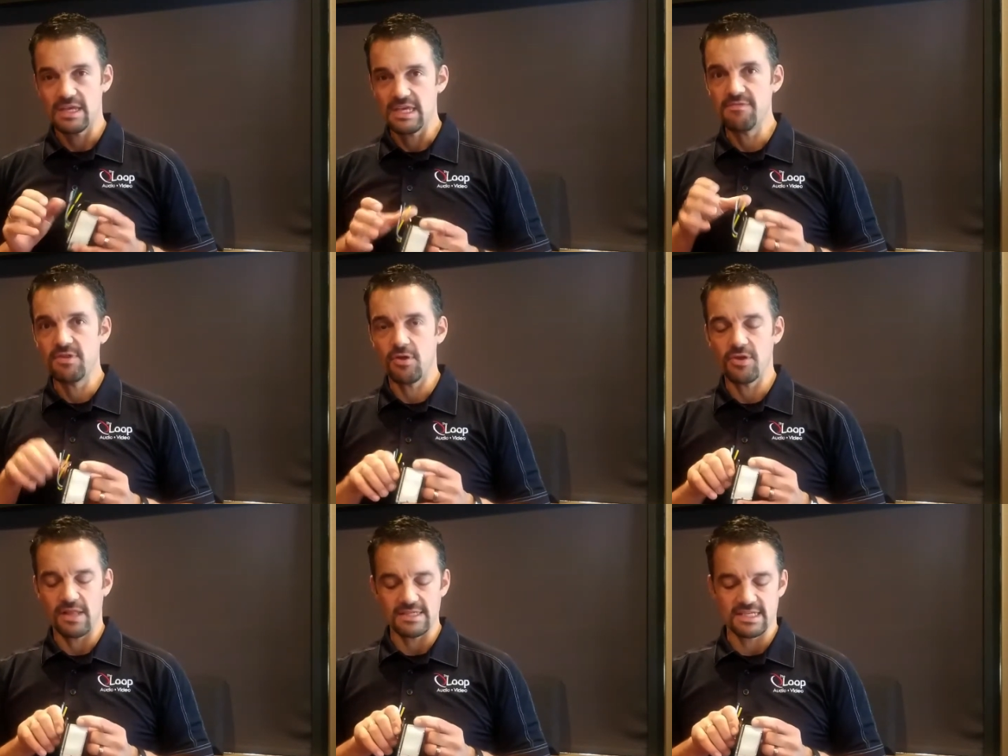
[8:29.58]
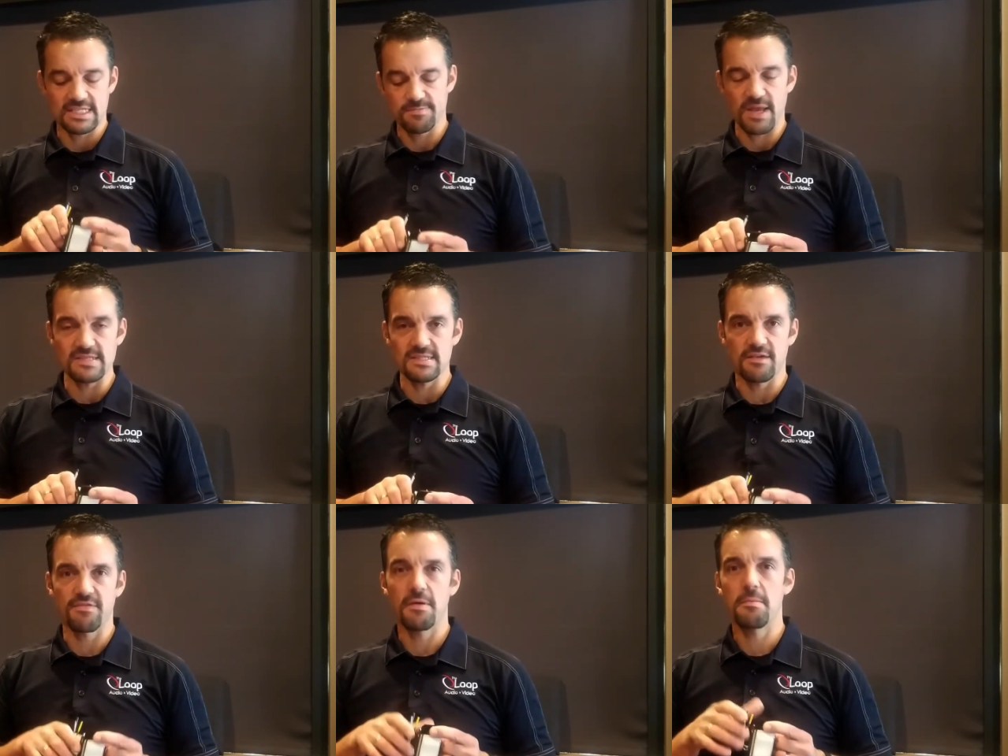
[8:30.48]
Even though they're less
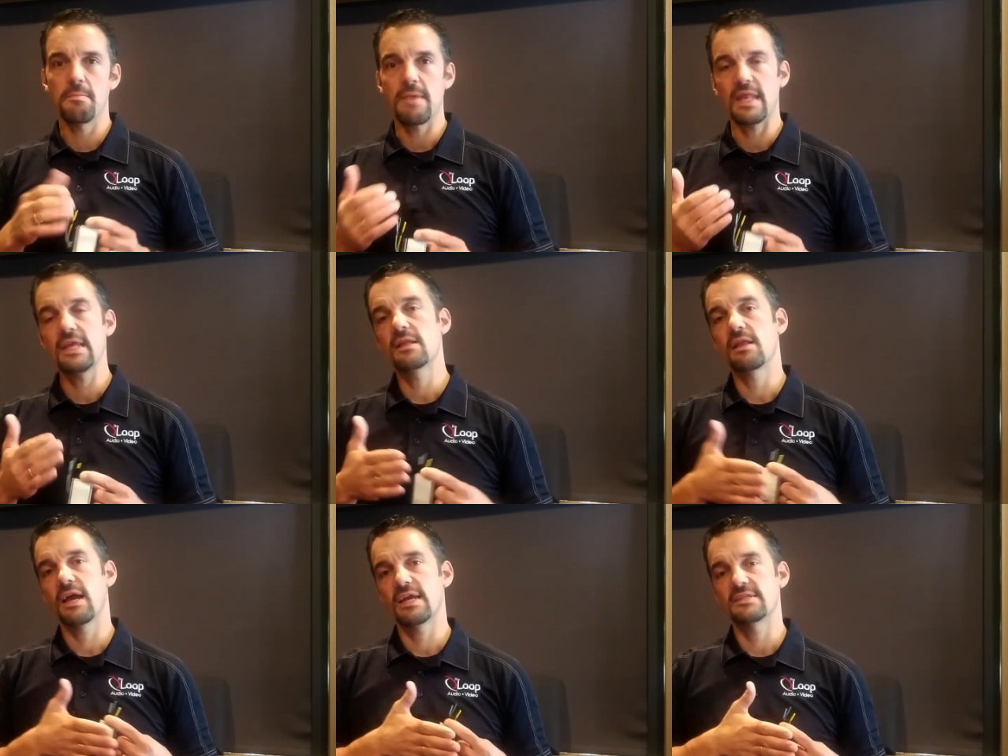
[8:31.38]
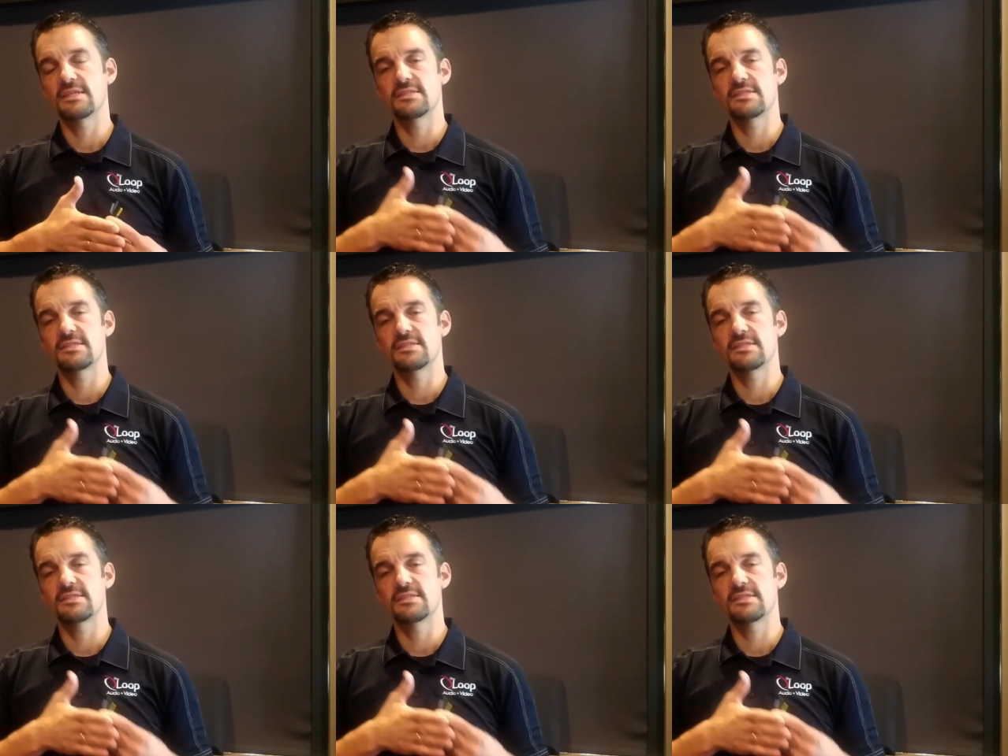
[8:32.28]
expensive, many clients